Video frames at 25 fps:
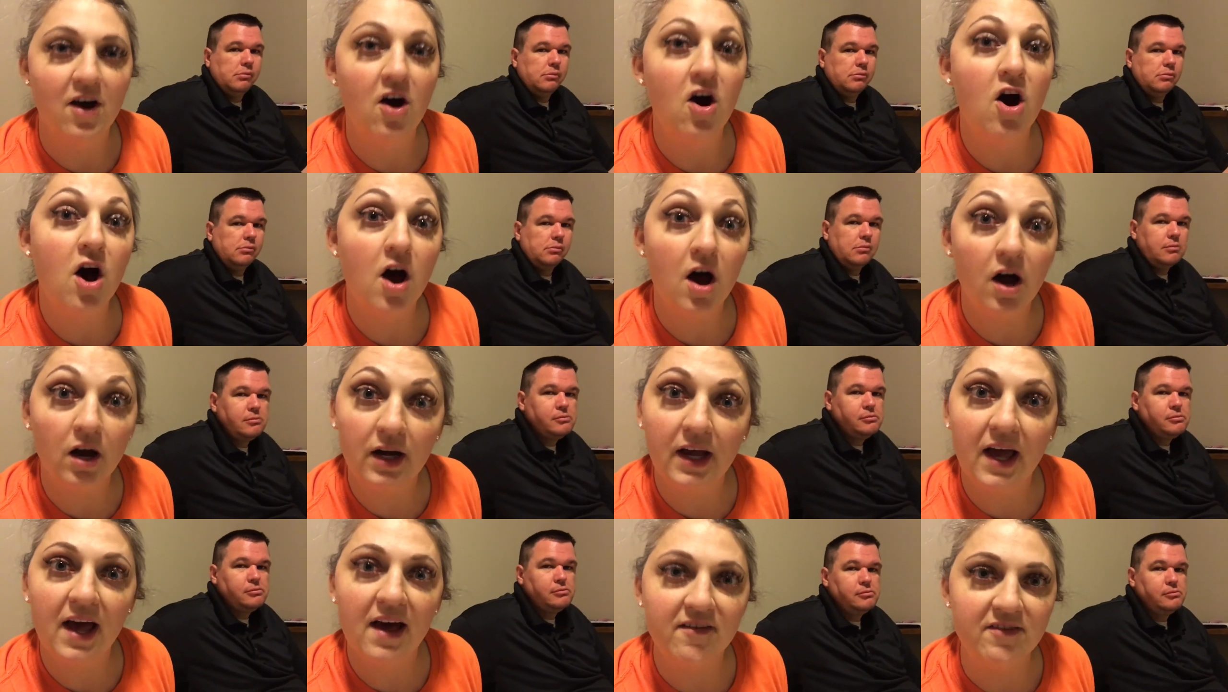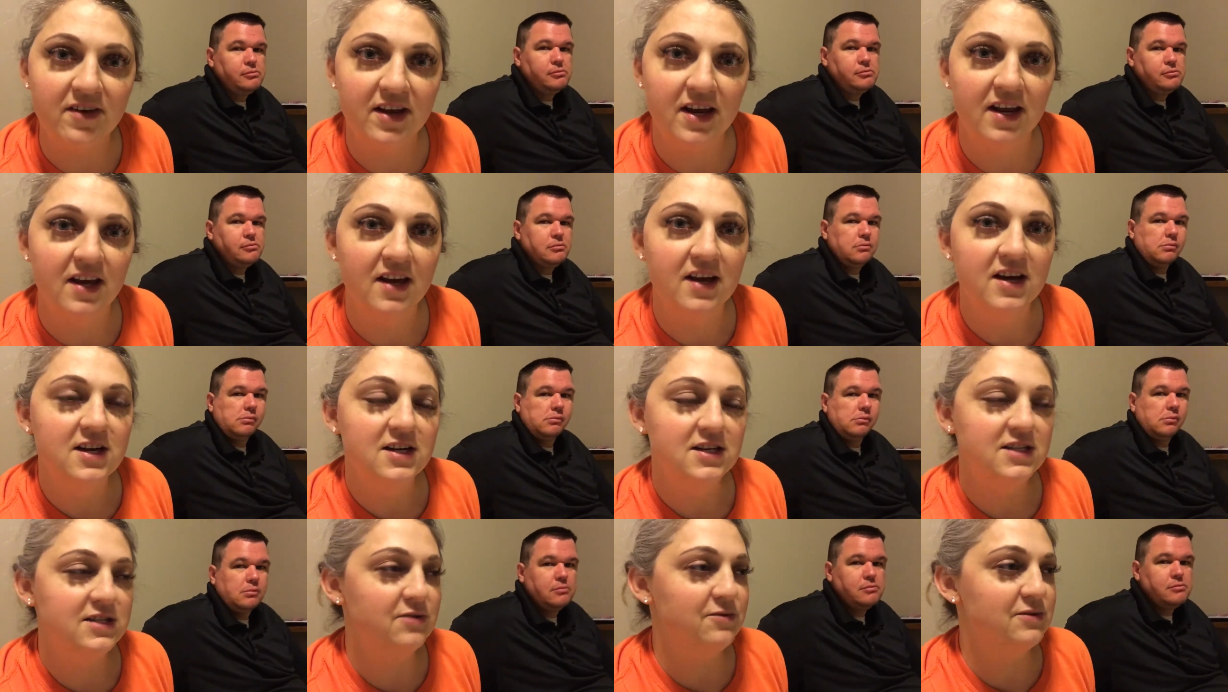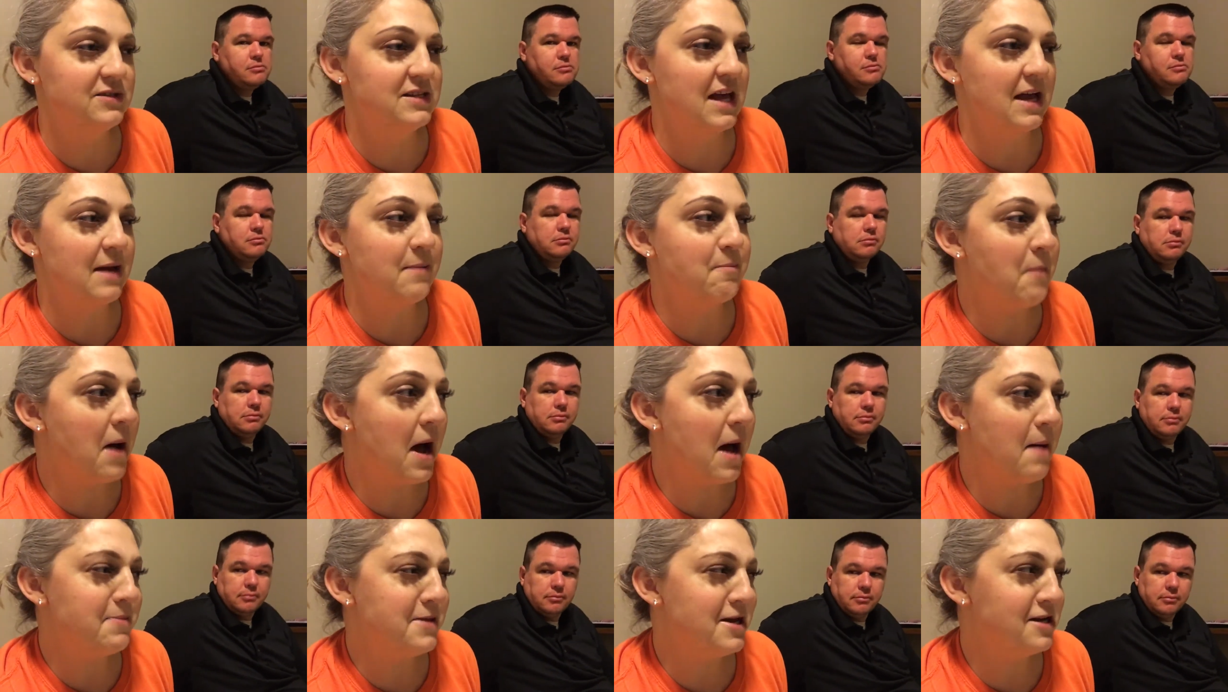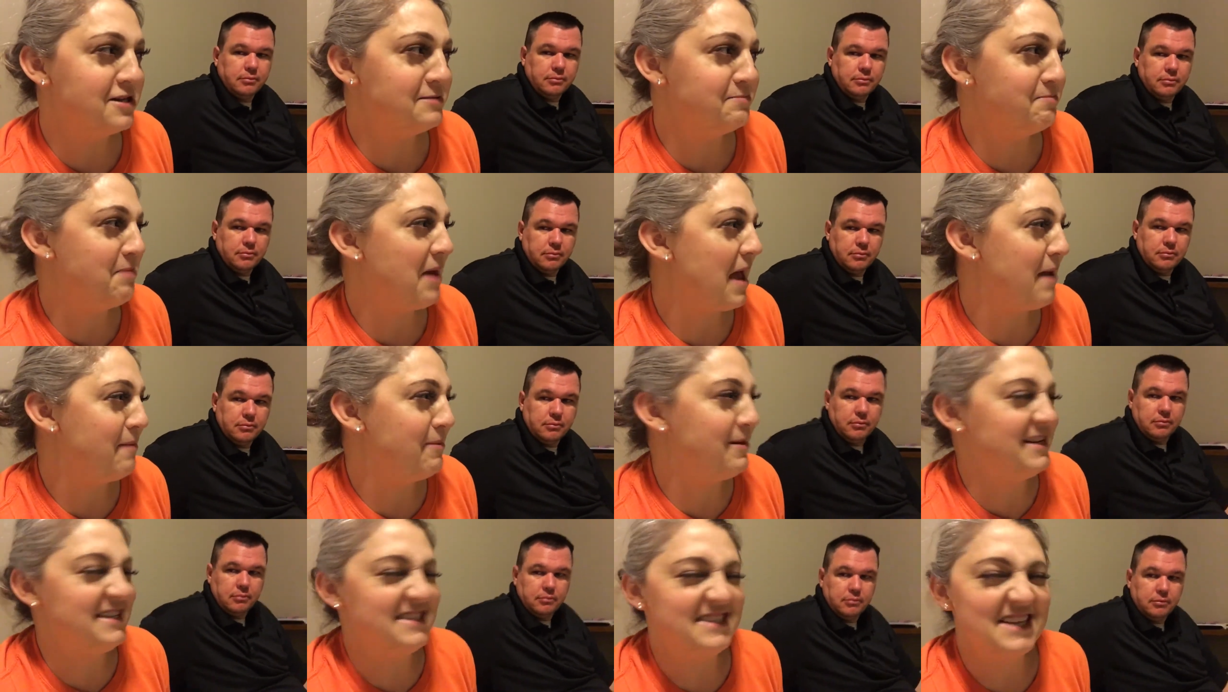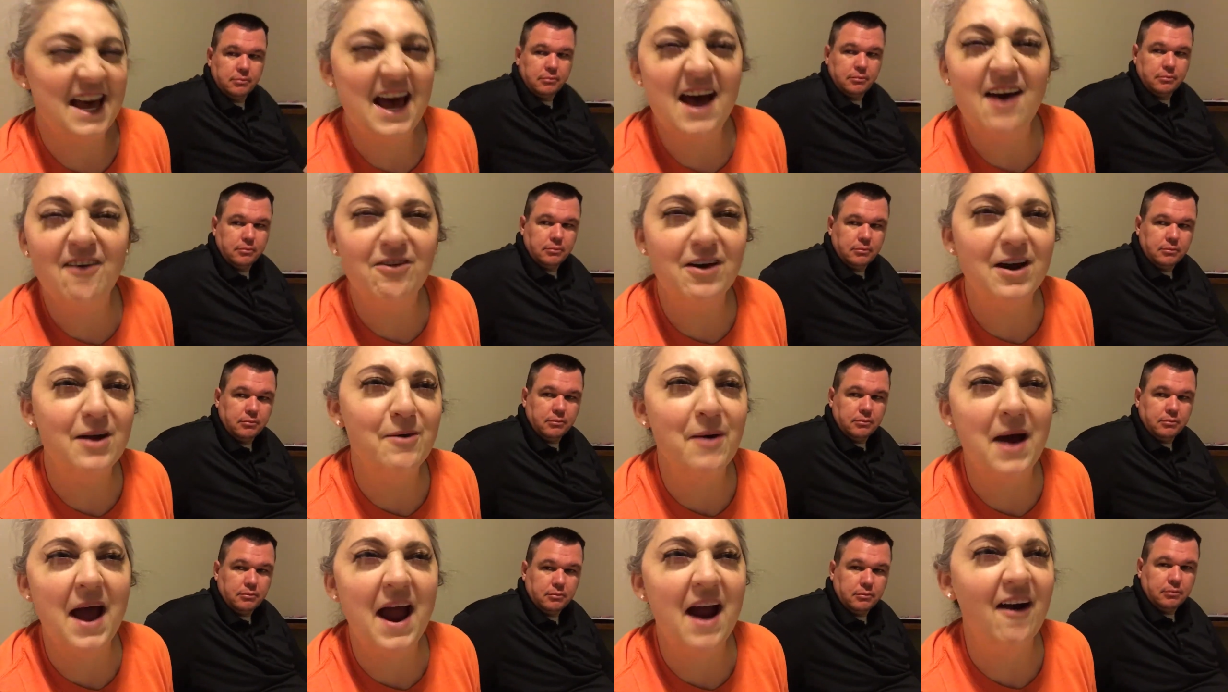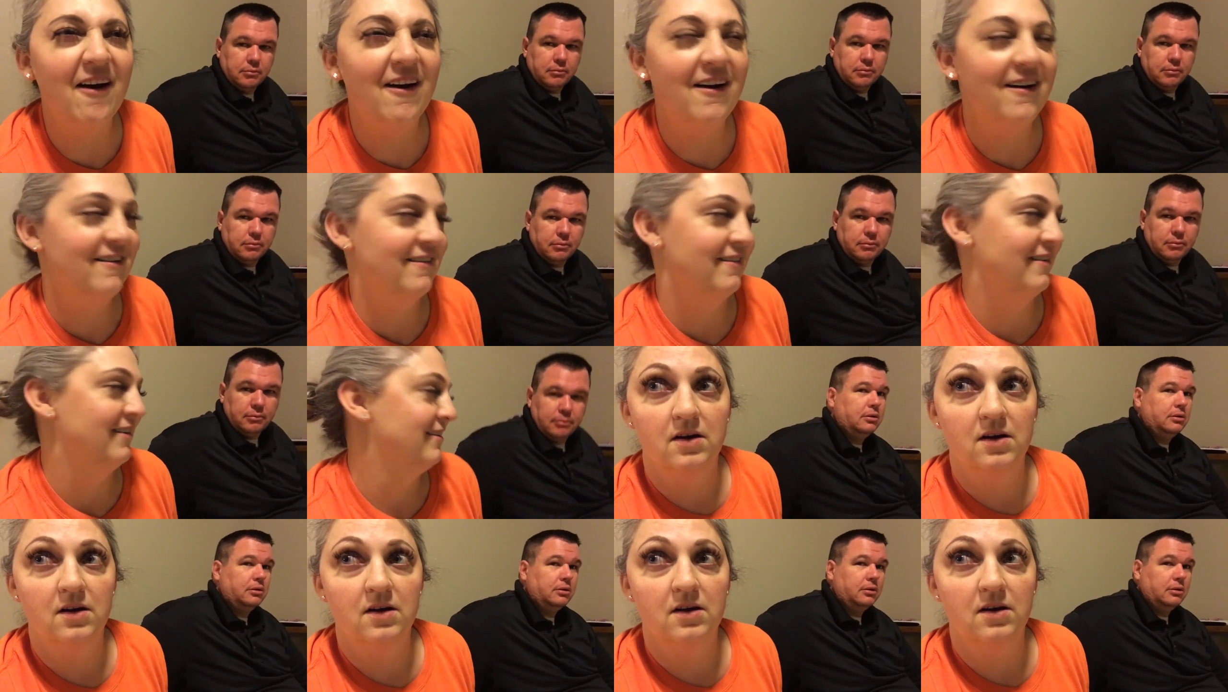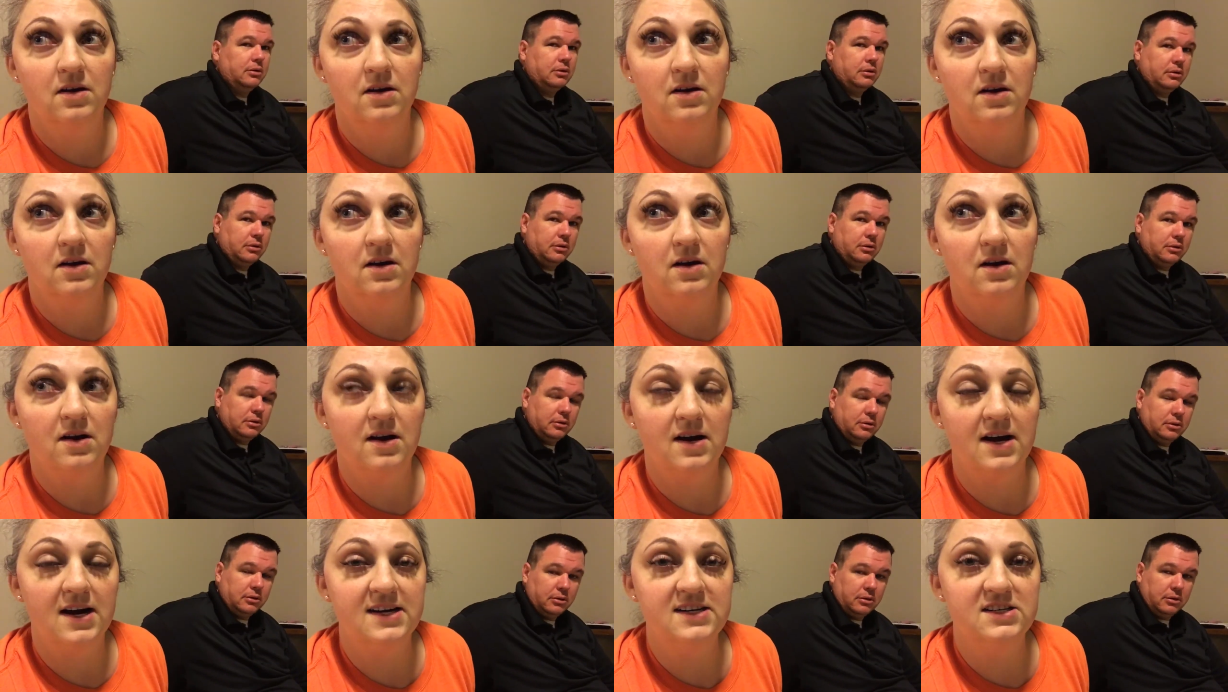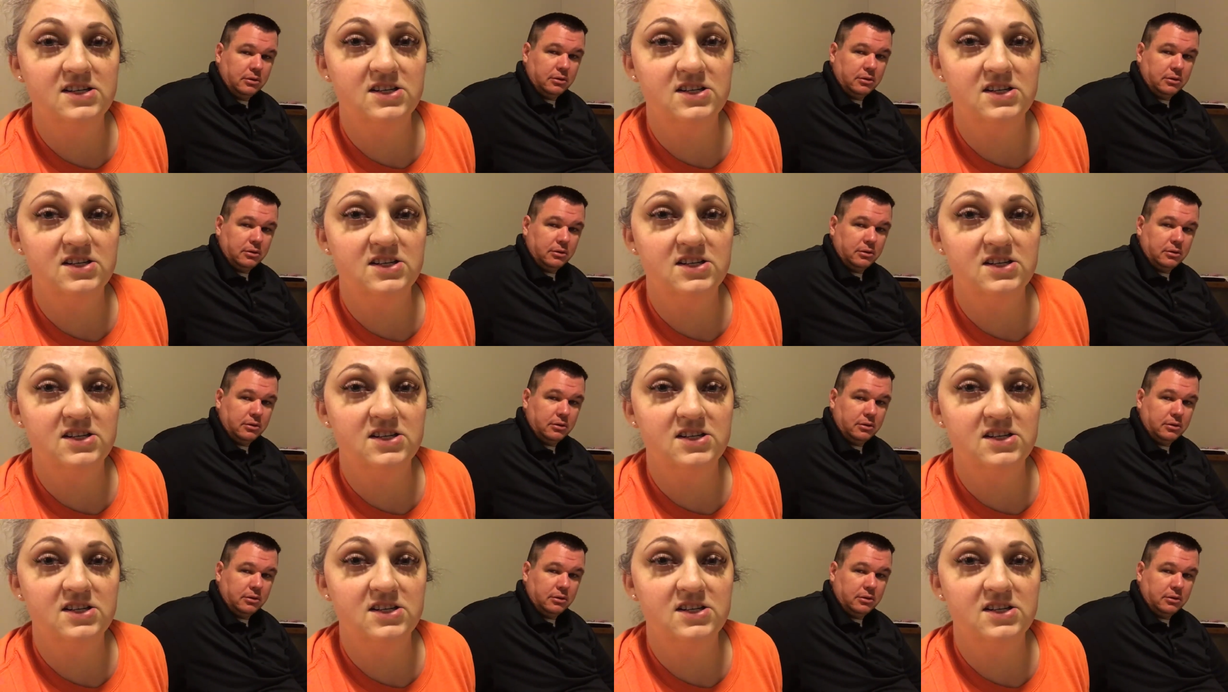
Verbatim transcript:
Speaker 1: hog heaven. She was like, "Mom, there's babies everywhere." I